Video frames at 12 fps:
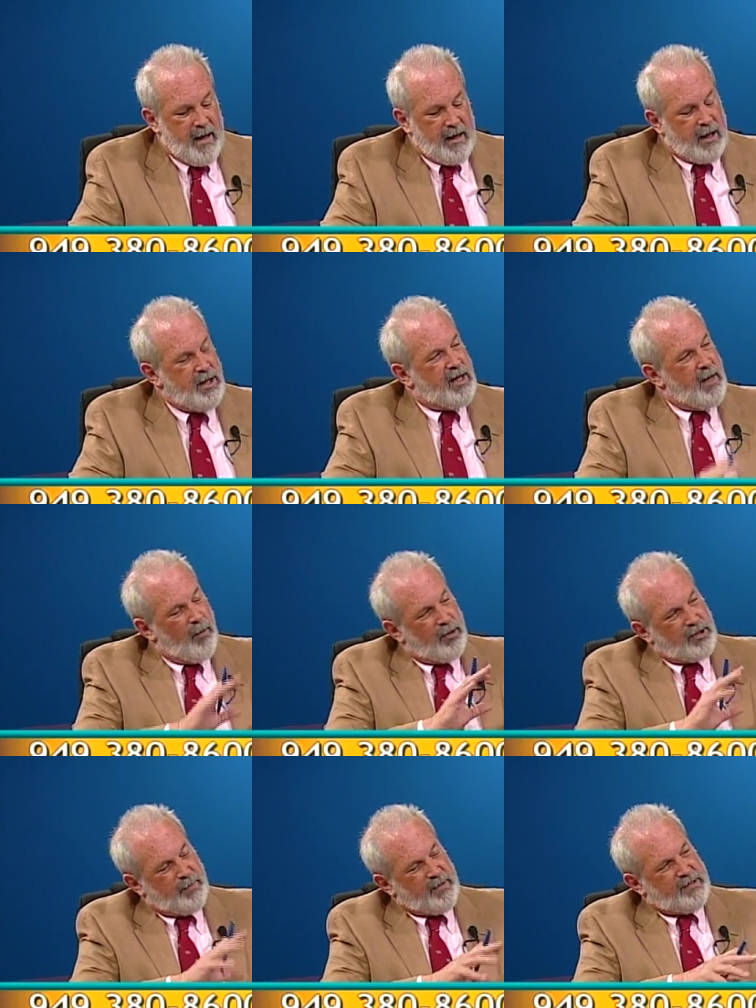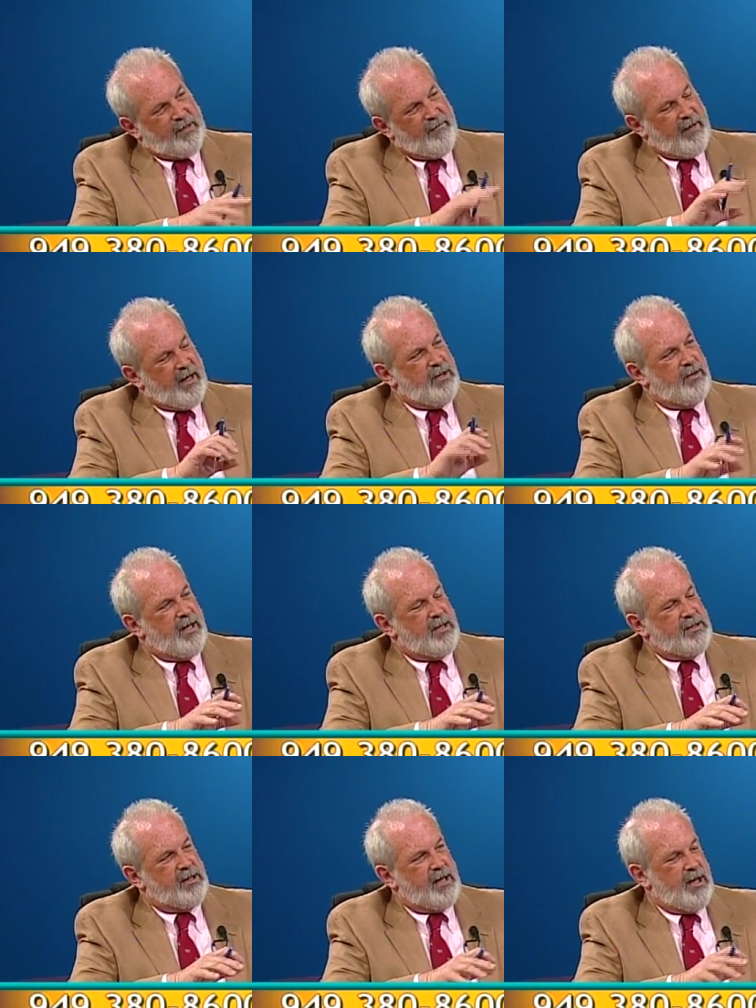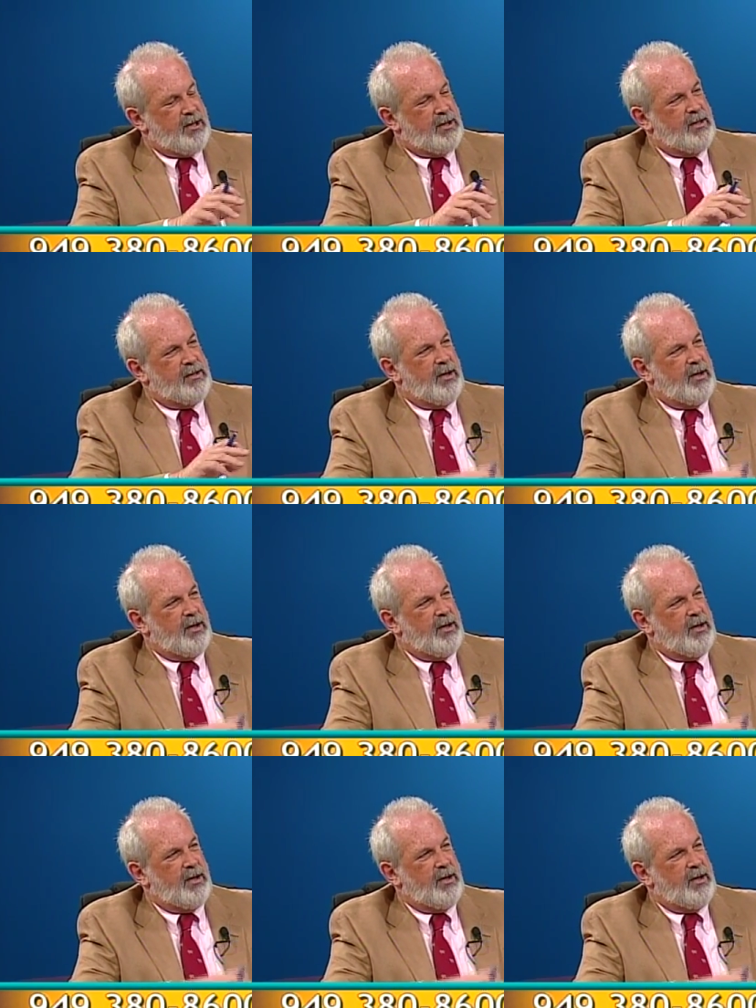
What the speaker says: Can you get more specific in your designations?